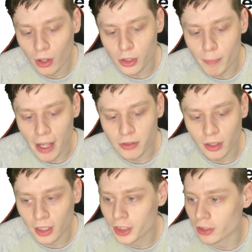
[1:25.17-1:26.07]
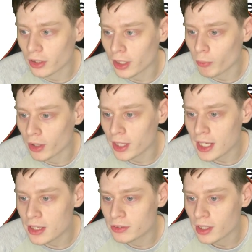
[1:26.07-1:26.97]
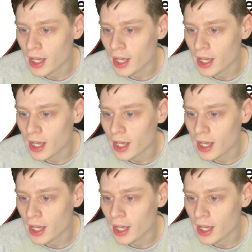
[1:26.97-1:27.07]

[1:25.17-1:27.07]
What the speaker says: You basically just click one of these,